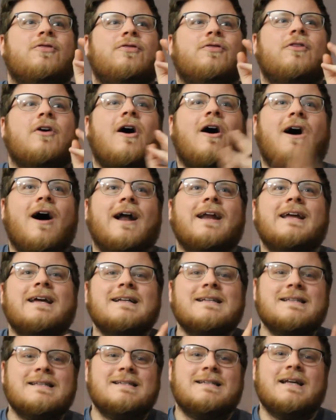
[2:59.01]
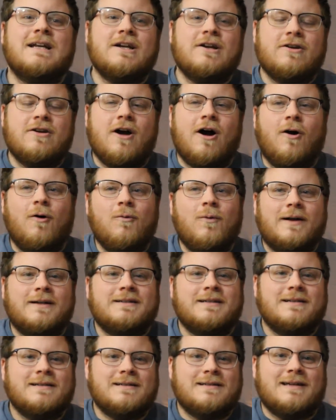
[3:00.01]
the audience didn't know when
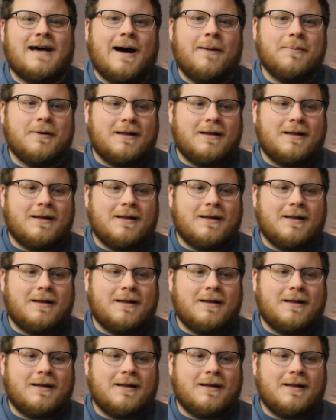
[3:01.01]
to stop